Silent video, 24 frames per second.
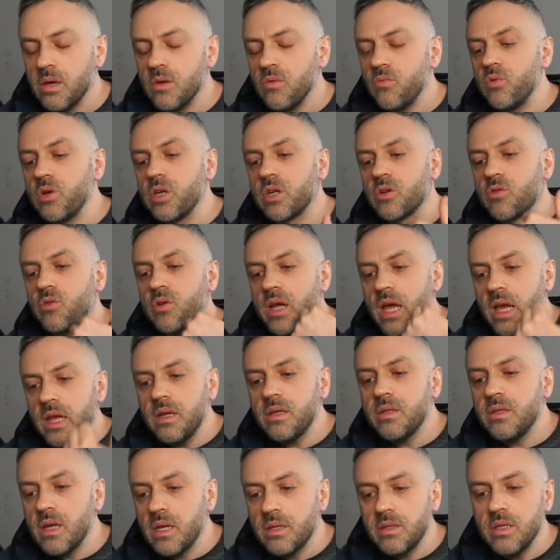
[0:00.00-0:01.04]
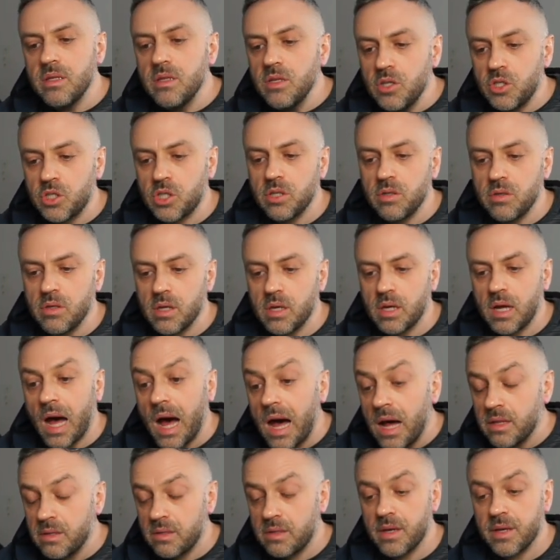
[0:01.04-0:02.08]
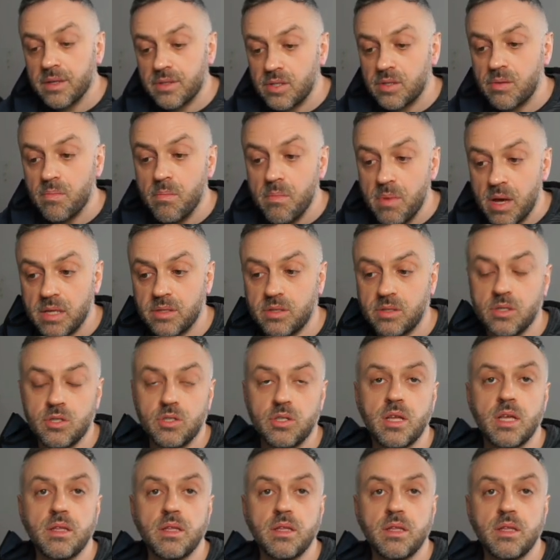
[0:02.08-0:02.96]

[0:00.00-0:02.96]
We created that initial context message,